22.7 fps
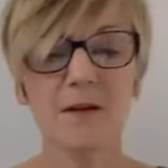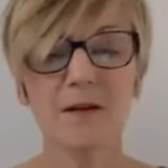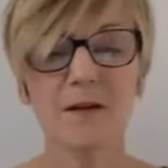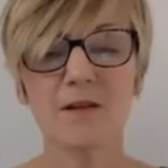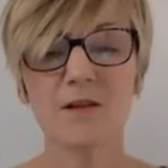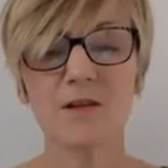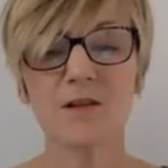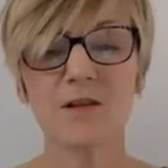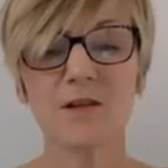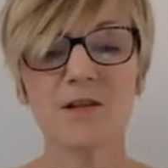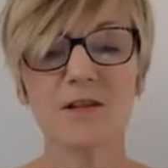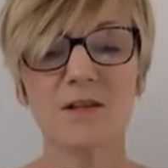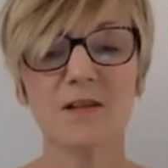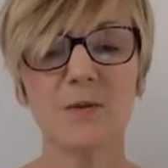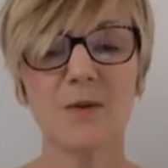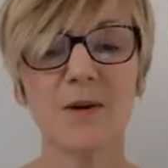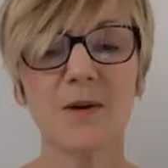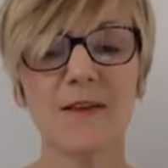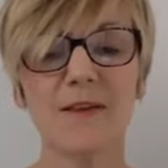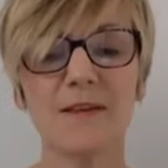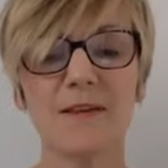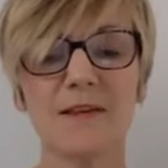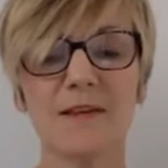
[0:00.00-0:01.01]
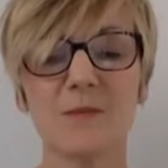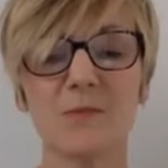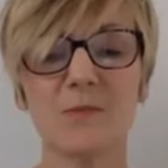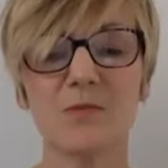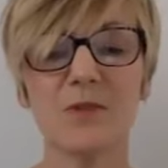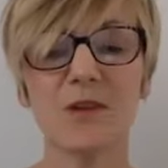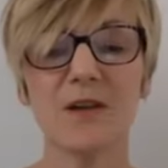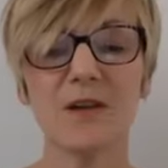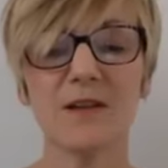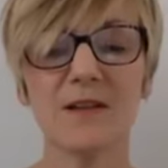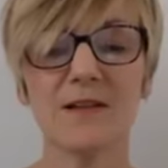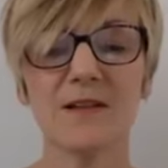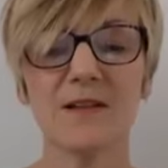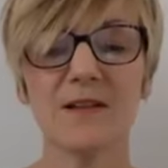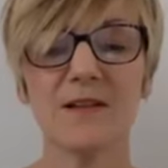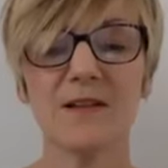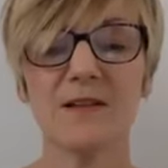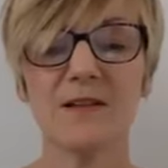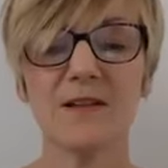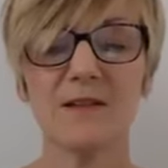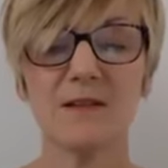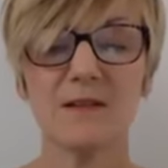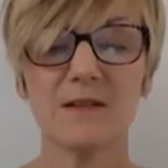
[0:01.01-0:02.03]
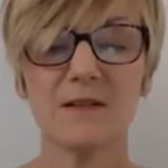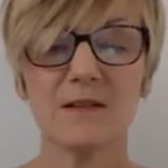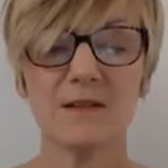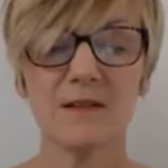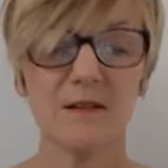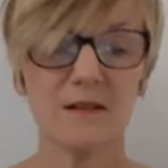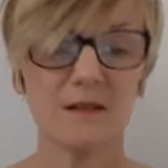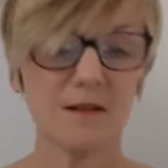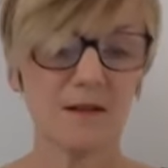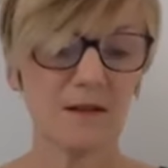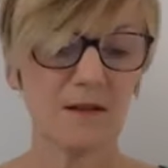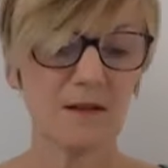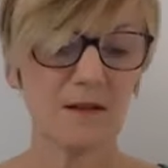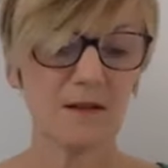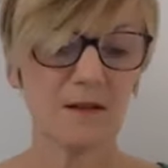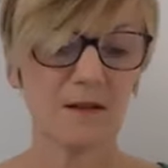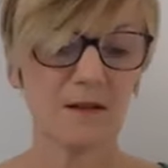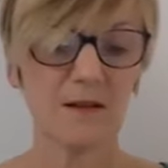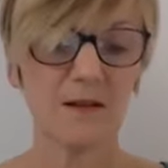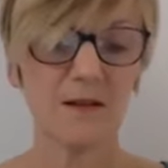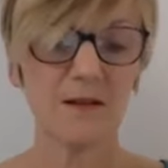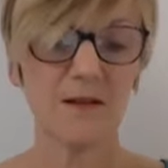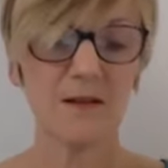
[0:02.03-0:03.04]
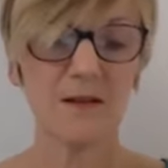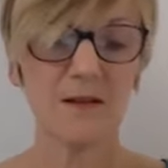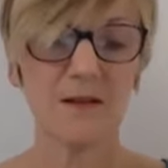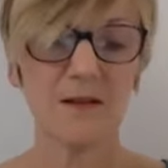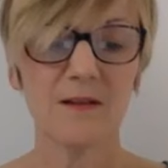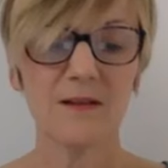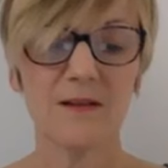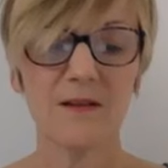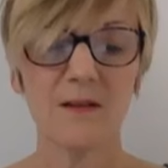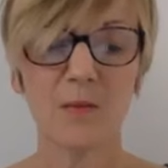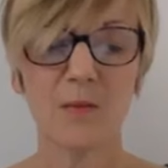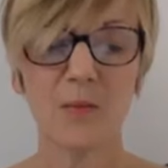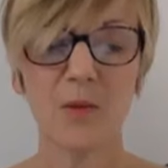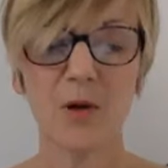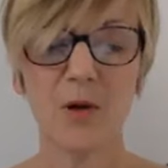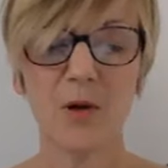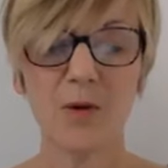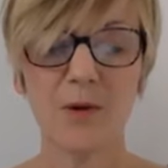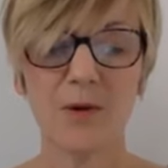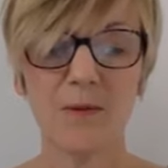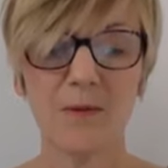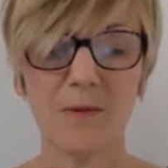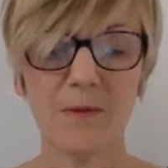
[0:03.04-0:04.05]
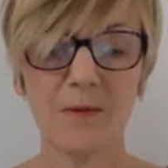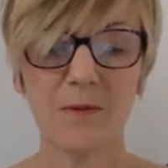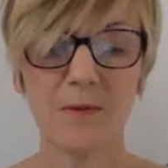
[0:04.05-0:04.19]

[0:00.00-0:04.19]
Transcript: And just to end this practice is a poem.